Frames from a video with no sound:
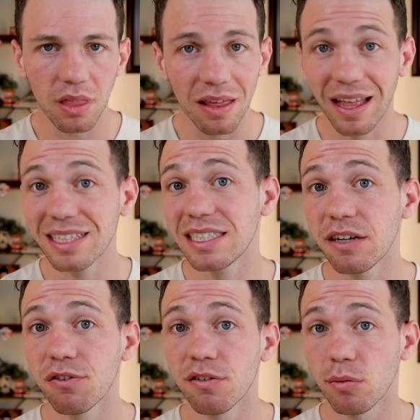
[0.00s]
That's
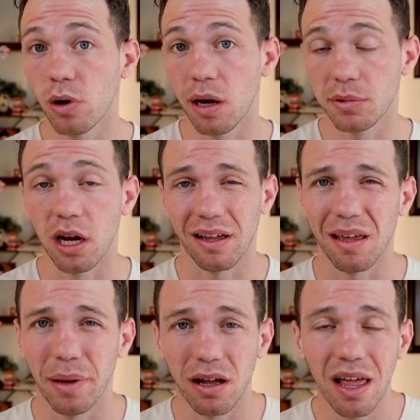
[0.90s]
different from what I'm talking
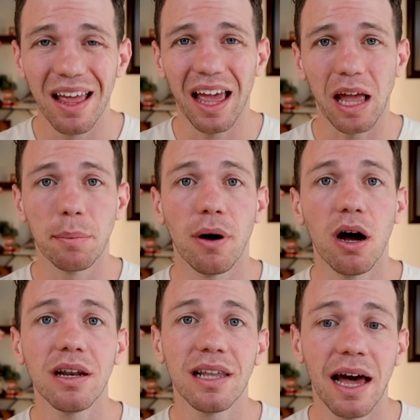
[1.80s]
about. A
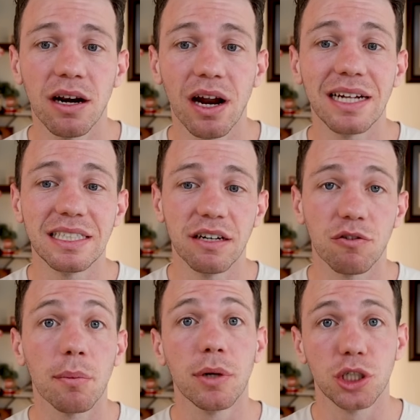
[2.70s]
bond ladder has
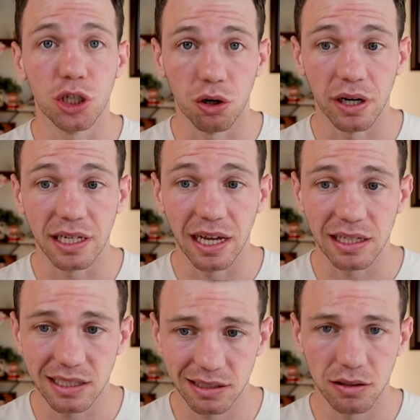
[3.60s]
different maturity
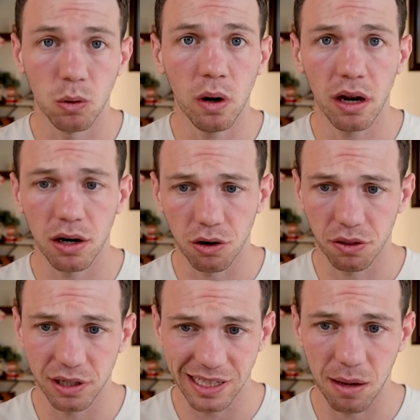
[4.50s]
dates. What on earth
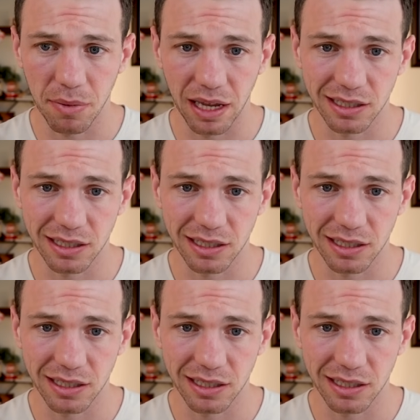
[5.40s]
does that mean?